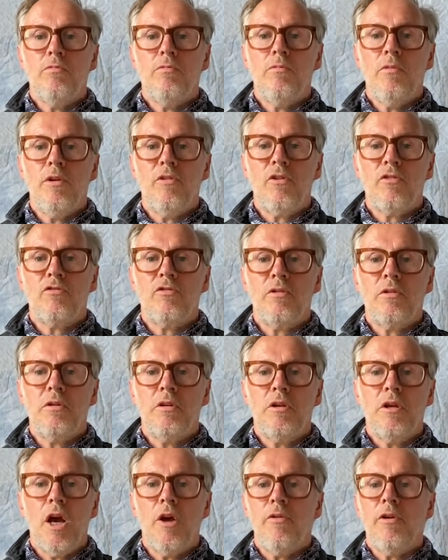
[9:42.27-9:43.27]
We're just
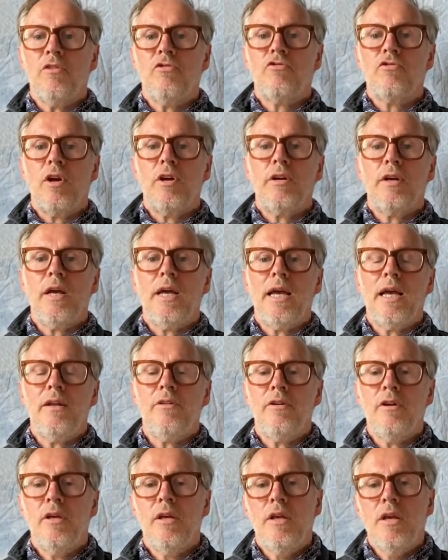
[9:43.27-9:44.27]
going straight
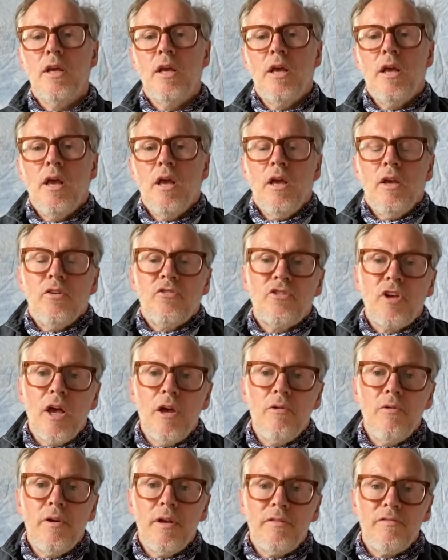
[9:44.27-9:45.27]
ahead.
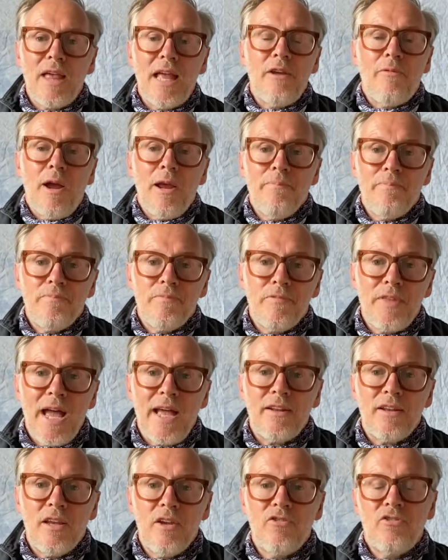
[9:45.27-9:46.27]
So anyway,
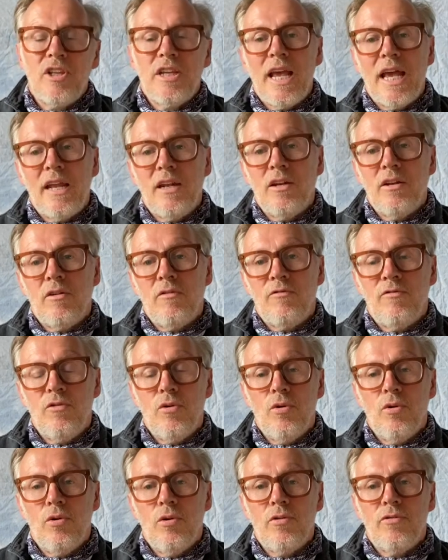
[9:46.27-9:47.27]
that is the end
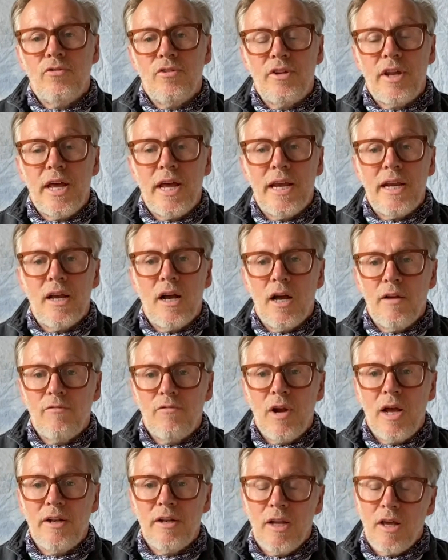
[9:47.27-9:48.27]
for today. I've
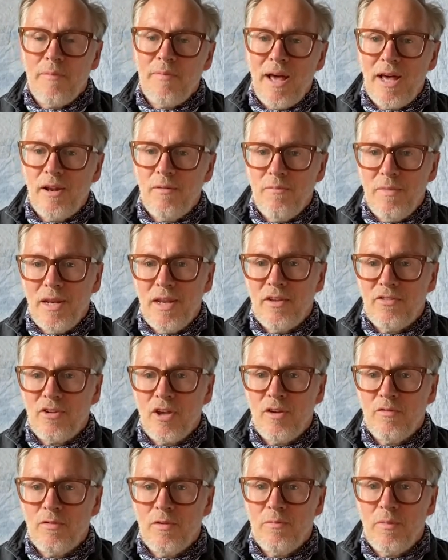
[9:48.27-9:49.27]
run about a minute
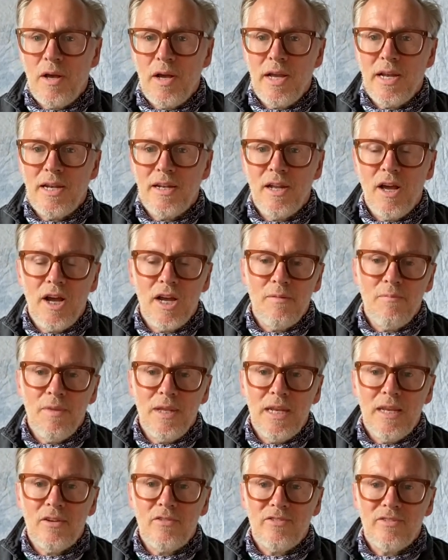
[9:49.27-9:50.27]
over my 9
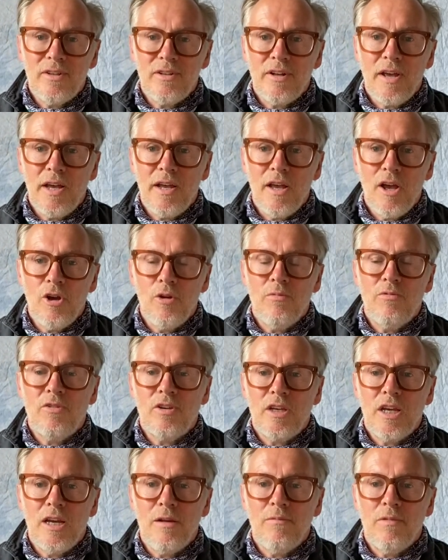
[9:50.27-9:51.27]
minutes that I hope to
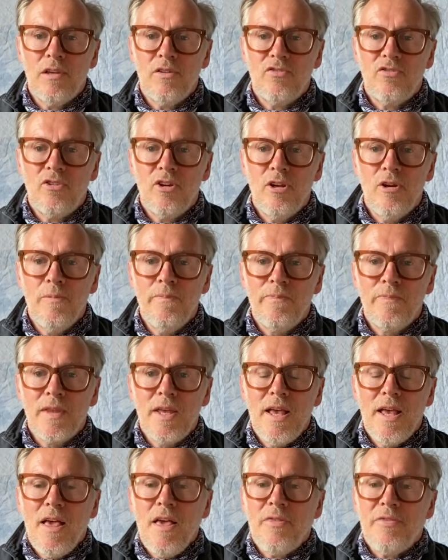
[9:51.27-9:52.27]
keep this to.
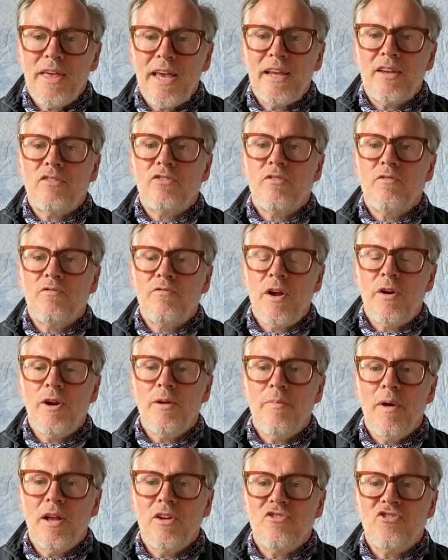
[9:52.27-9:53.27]
Thanks very
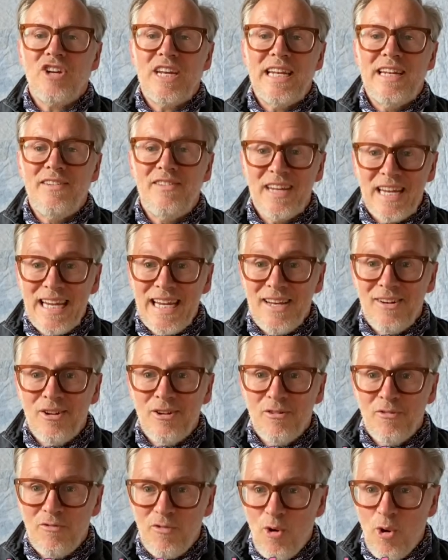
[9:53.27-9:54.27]
much indeed
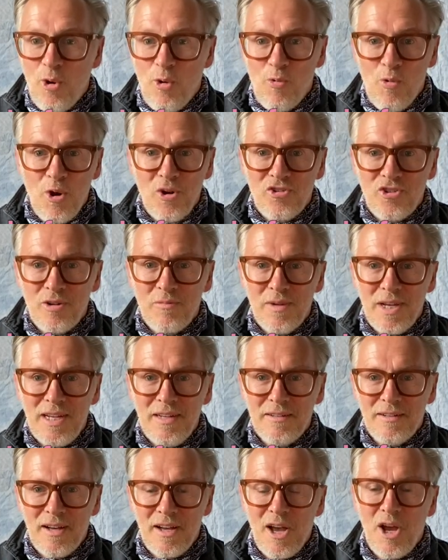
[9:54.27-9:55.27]
for watching me.
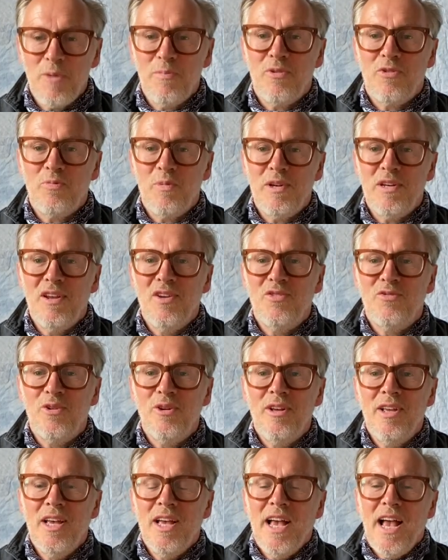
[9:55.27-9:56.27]
I hope it's been useful.